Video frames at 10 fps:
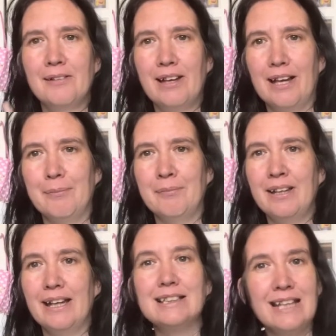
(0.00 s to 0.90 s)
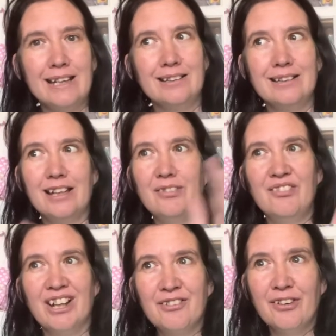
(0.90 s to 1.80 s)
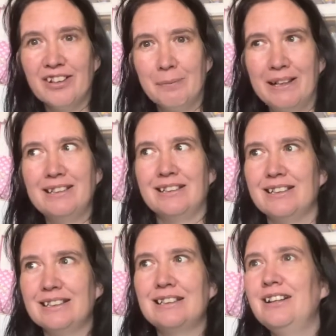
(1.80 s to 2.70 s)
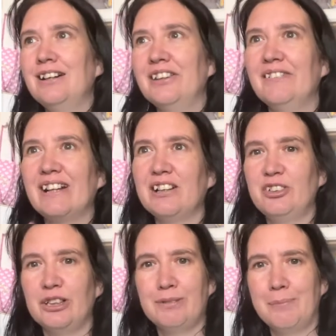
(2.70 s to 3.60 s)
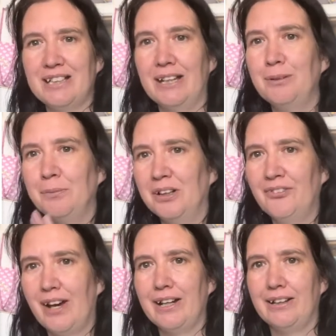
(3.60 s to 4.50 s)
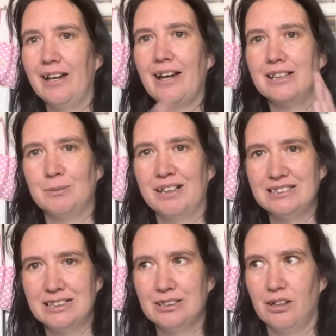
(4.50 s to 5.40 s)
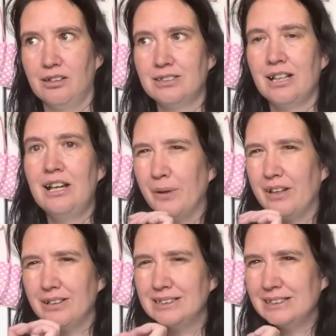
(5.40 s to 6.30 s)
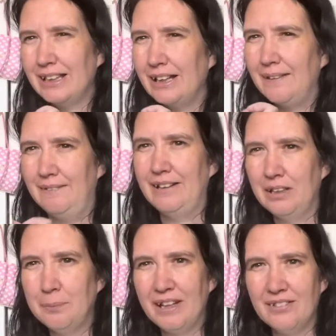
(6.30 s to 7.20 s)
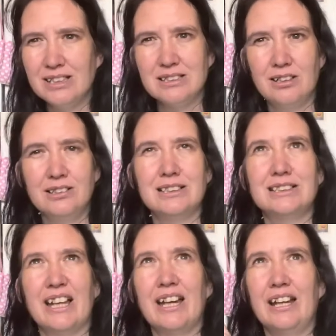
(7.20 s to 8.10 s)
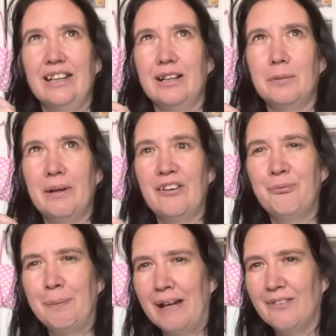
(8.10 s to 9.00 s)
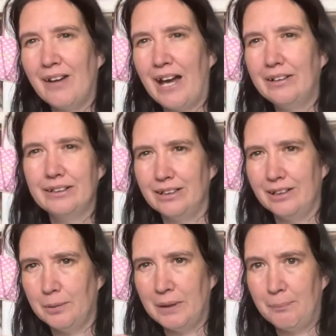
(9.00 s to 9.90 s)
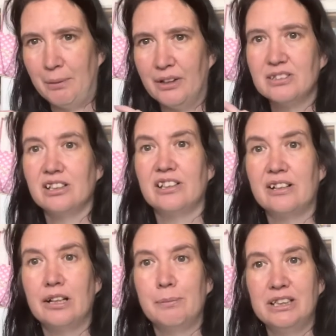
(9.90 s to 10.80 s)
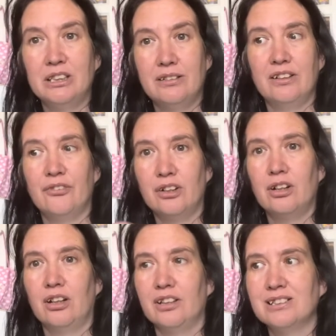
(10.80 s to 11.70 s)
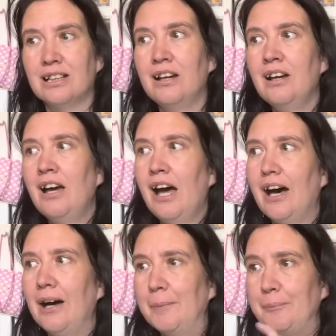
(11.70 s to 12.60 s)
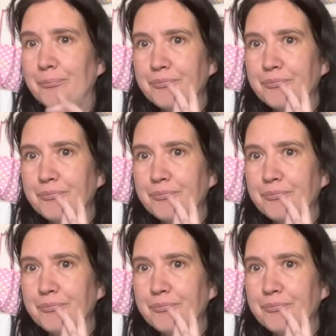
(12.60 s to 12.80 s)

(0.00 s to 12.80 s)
Um, it's hidden. If you click through all the pictures on the Irregular Choice website, you will find it as well as the soles. We can see a little bit of the soles. It's like a little bit of red and a little bit of blue, so they're going to be two different colours. Um,